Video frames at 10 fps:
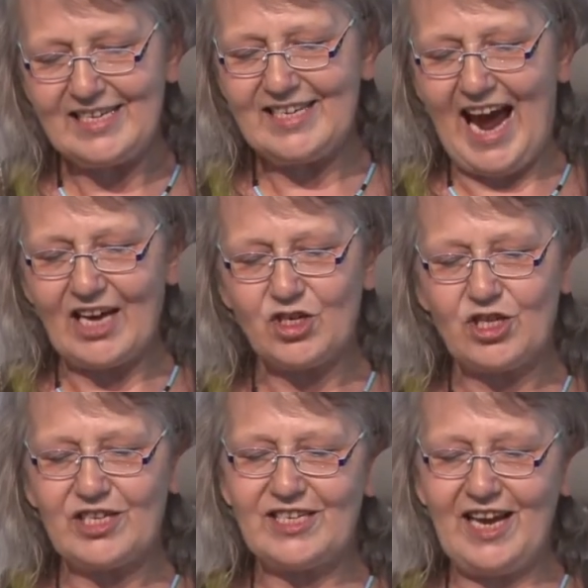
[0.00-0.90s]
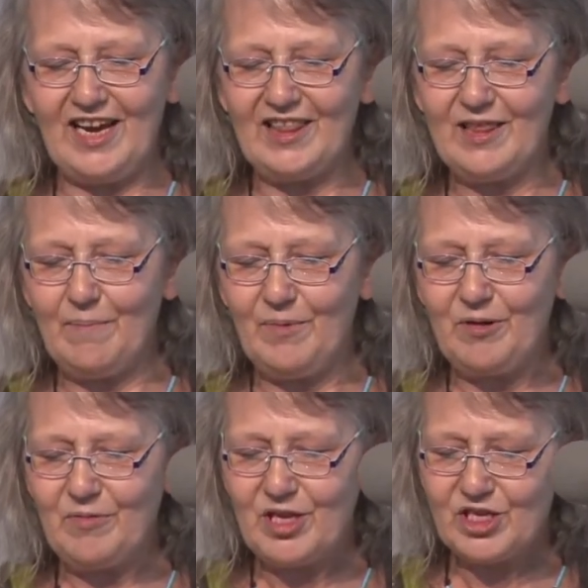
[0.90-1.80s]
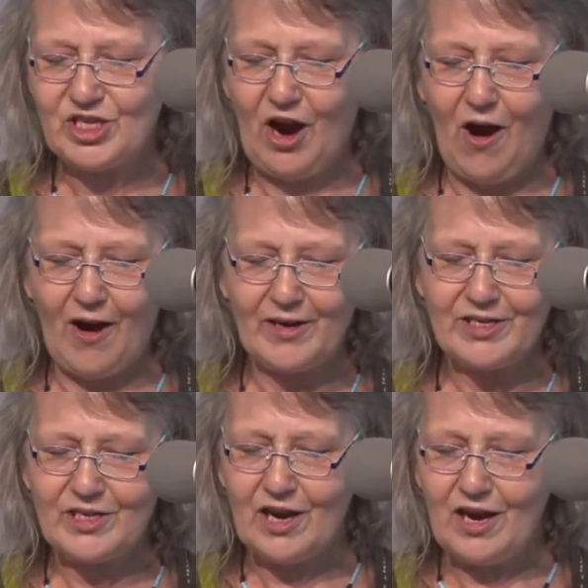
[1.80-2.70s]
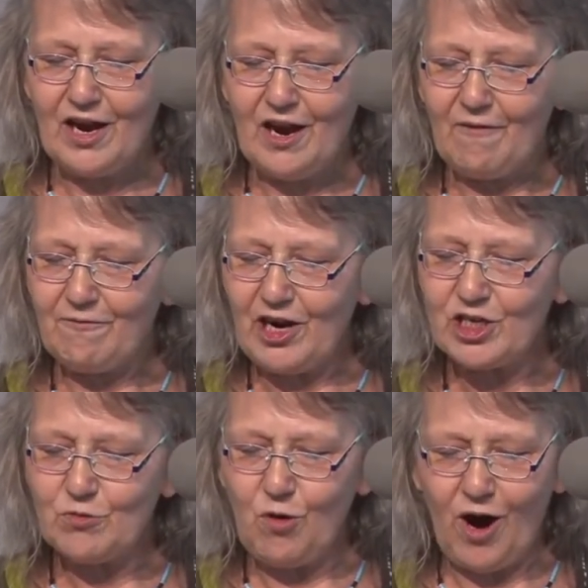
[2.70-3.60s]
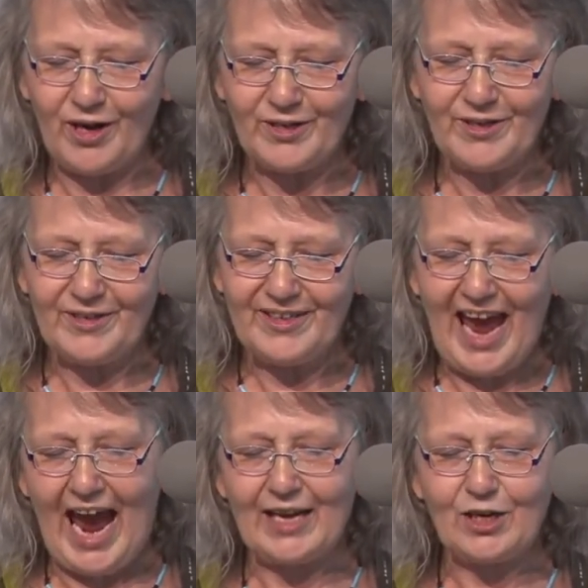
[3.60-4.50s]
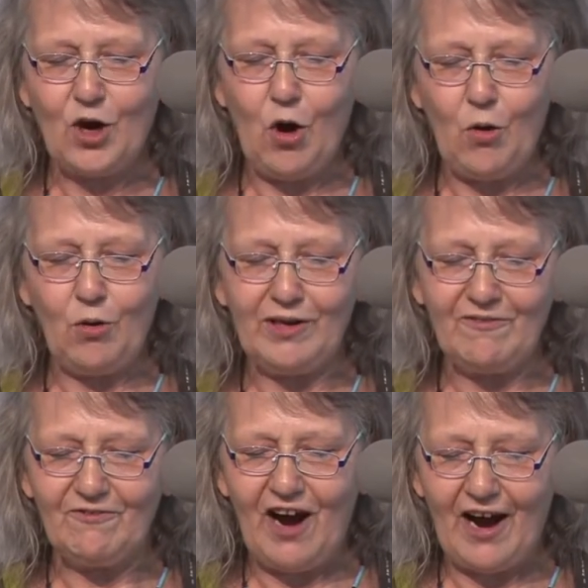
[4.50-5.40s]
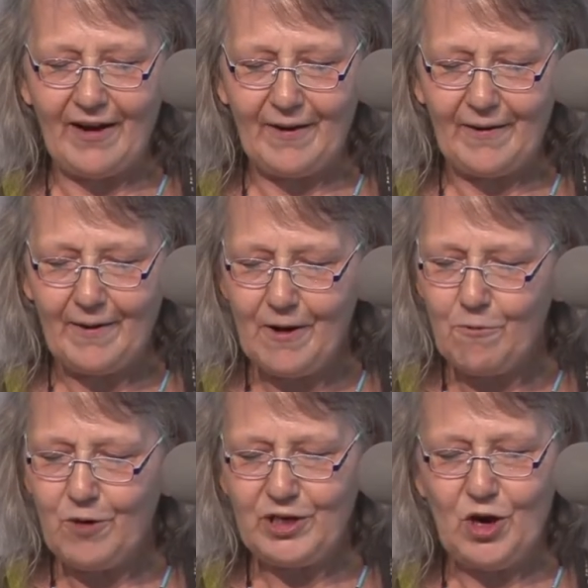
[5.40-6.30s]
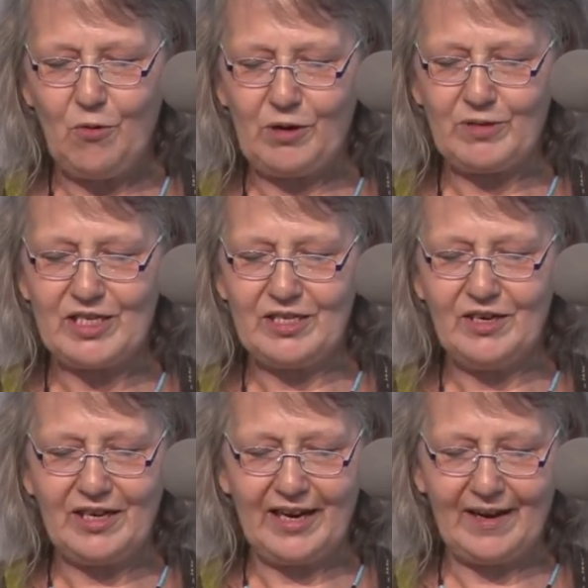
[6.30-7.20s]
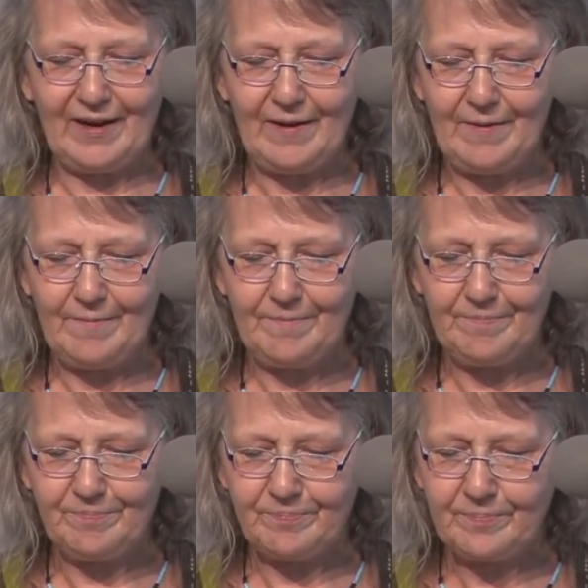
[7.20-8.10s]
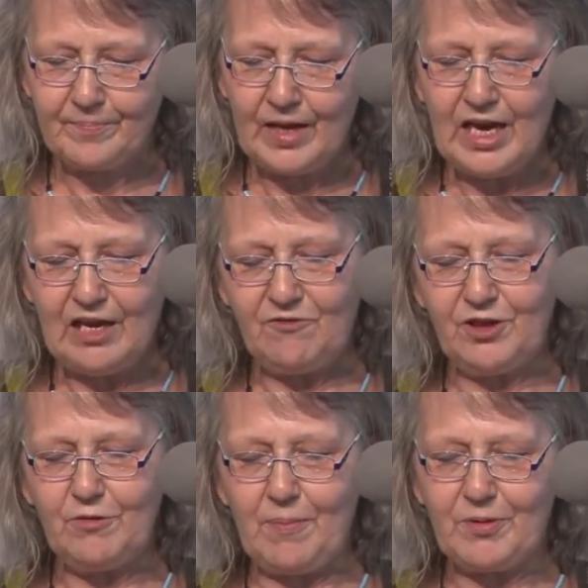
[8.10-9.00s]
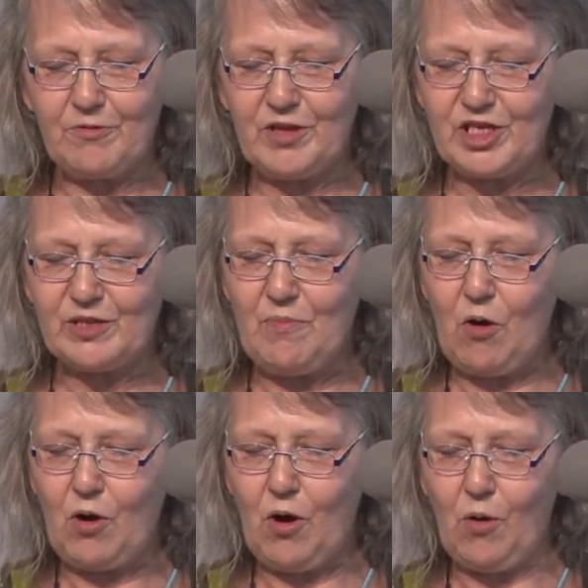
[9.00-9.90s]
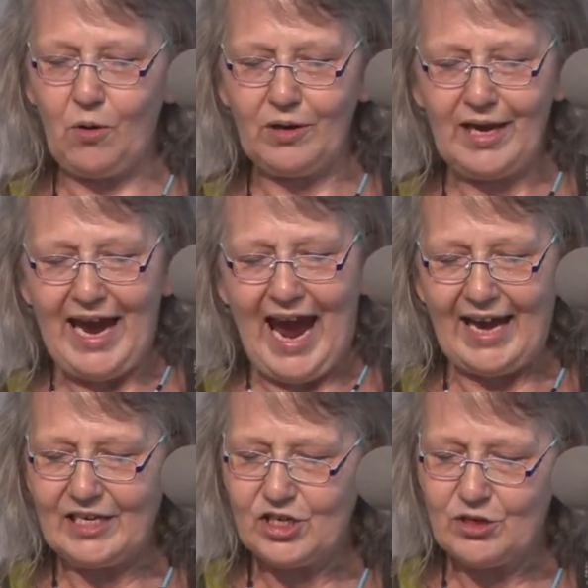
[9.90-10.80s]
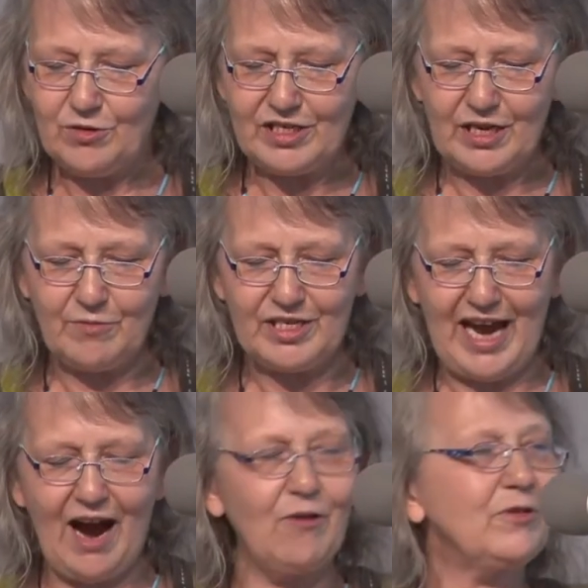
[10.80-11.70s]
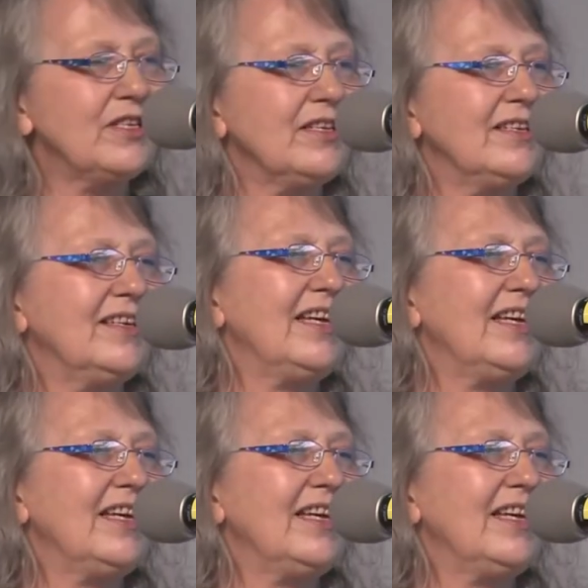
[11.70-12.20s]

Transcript: He snatched the sun, the moon, the stars, fresh water, and a coal of fire when no one was looking he flew up through the smoke hole, and as soon as he was out,